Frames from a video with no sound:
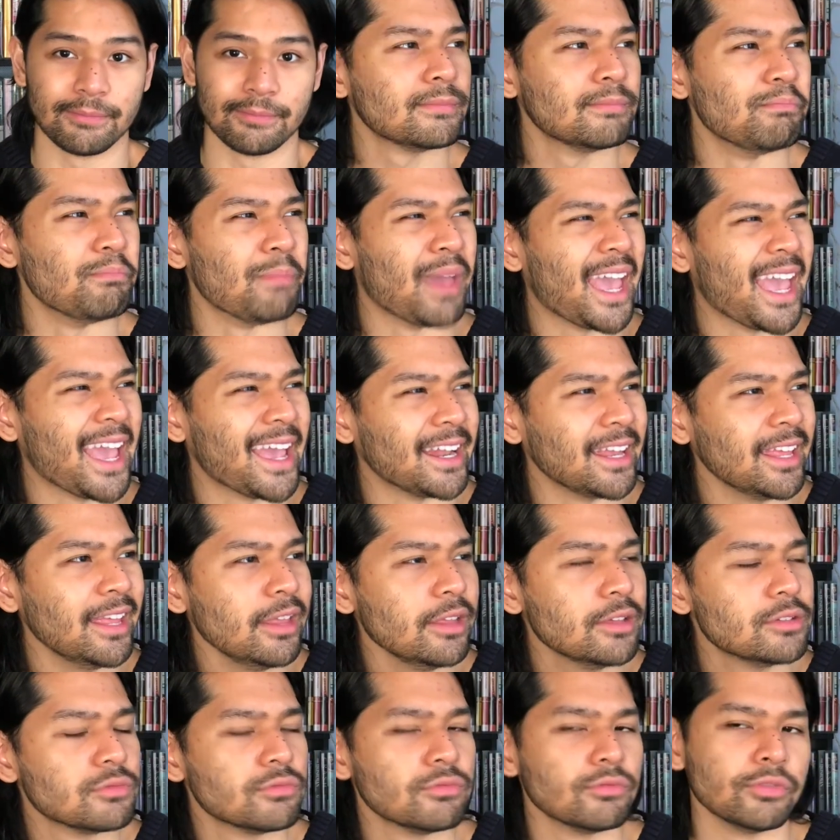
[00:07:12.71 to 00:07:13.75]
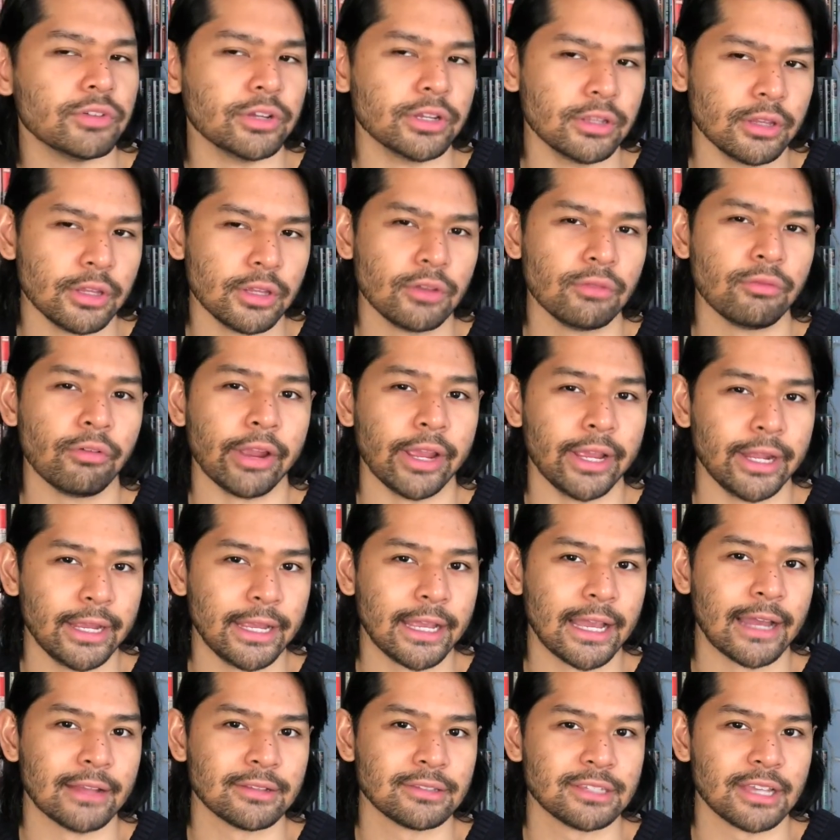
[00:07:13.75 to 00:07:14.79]
Man, it is really raining
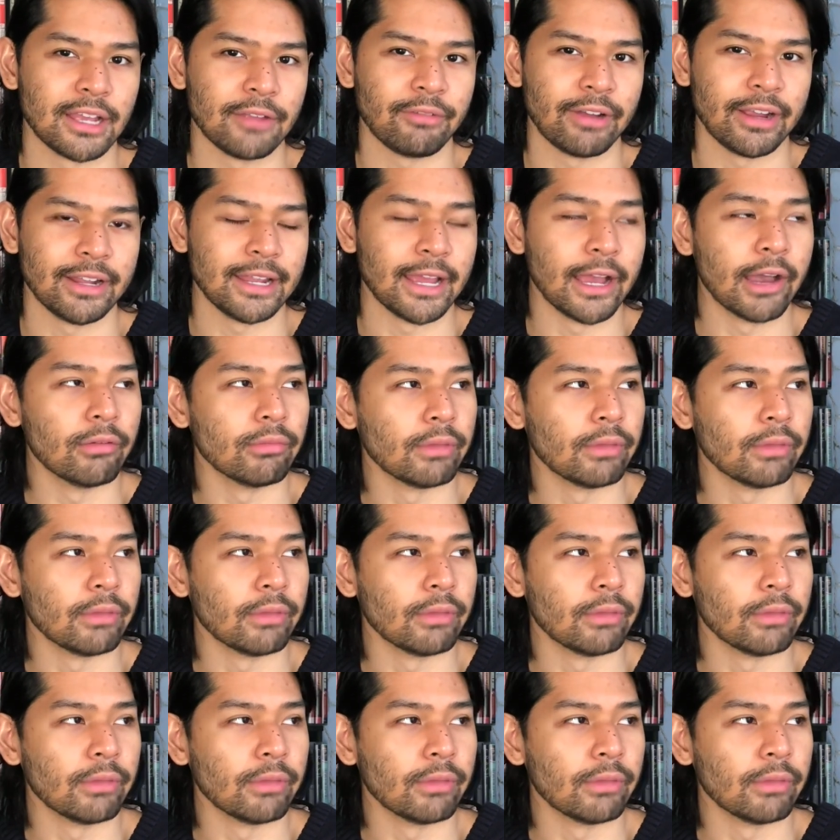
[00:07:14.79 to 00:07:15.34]
outside right now.